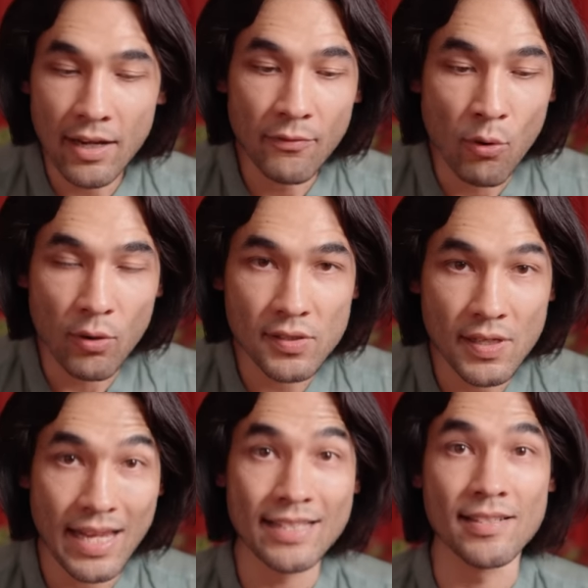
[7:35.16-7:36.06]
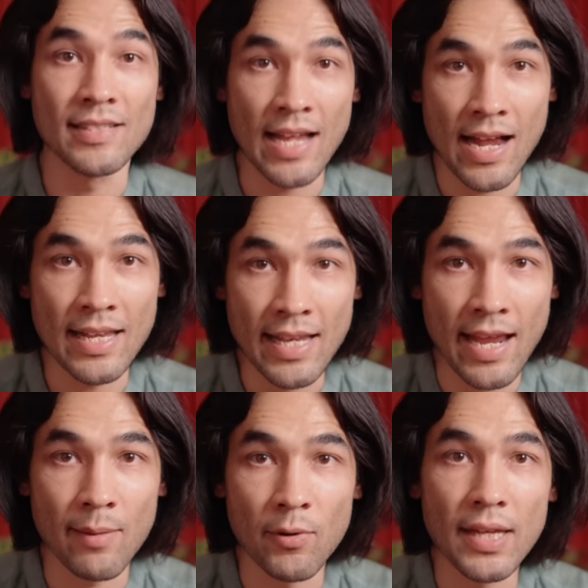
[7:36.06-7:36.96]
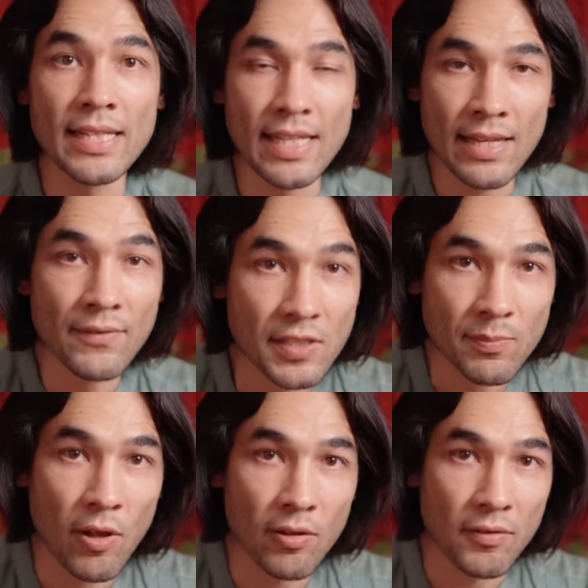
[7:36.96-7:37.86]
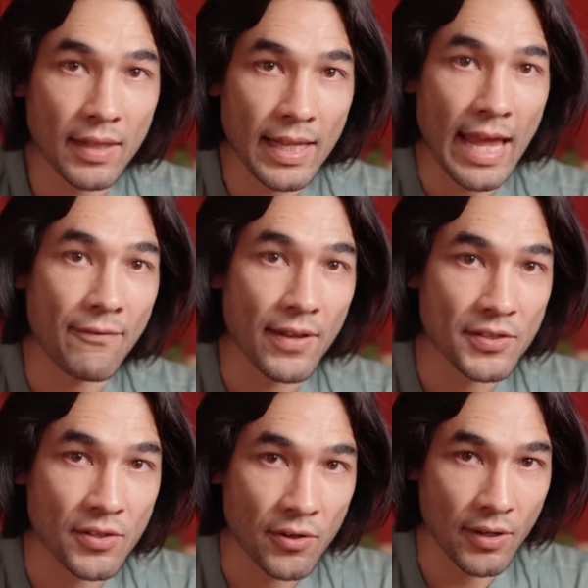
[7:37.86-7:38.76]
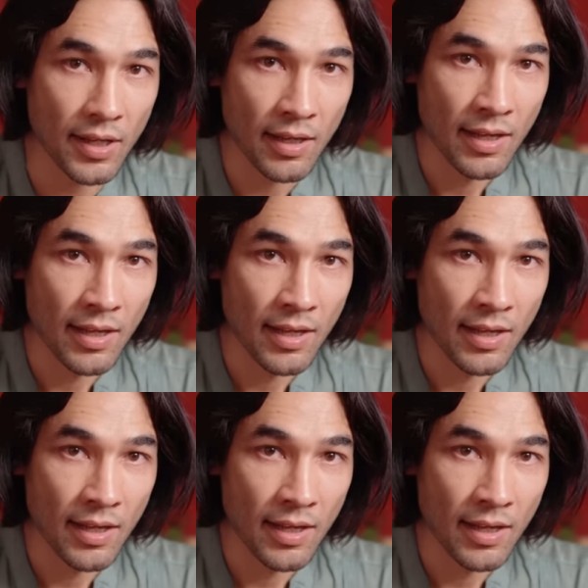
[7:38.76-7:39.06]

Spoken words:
And of course, it's a tiny camera. It's even smaller than the FX30.